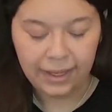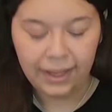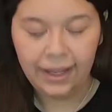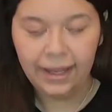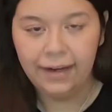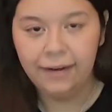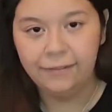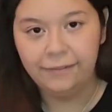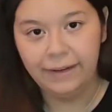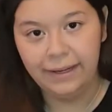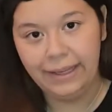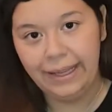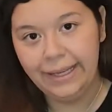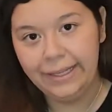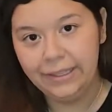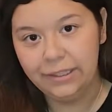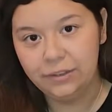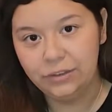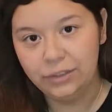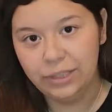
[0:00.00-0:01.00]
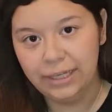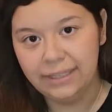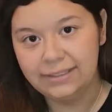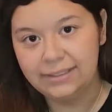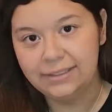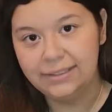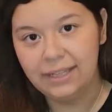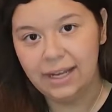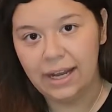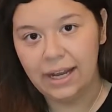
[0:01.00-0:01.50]
And if I like the
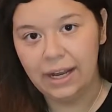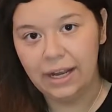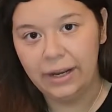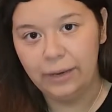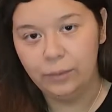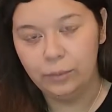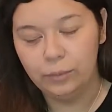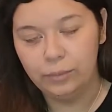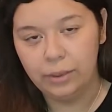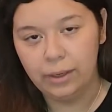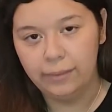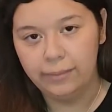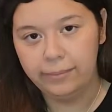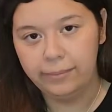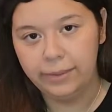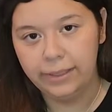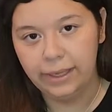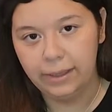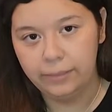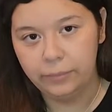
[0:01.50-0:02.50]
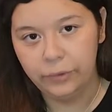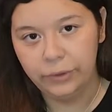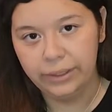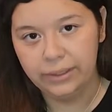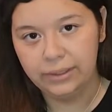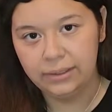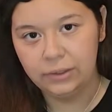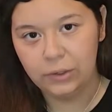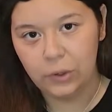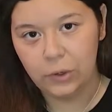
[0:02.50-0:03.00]
dress, I will probably
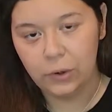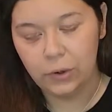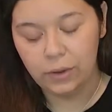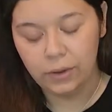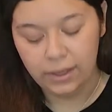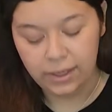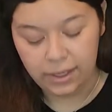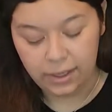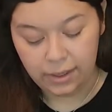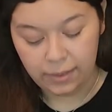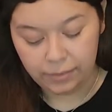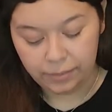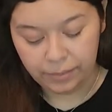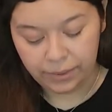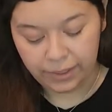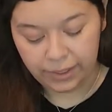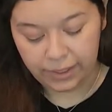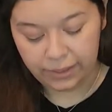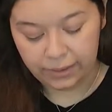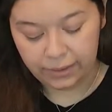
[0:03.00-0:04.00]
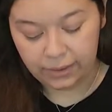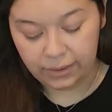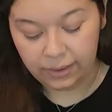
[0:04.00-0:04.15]
upgrade the doll. But,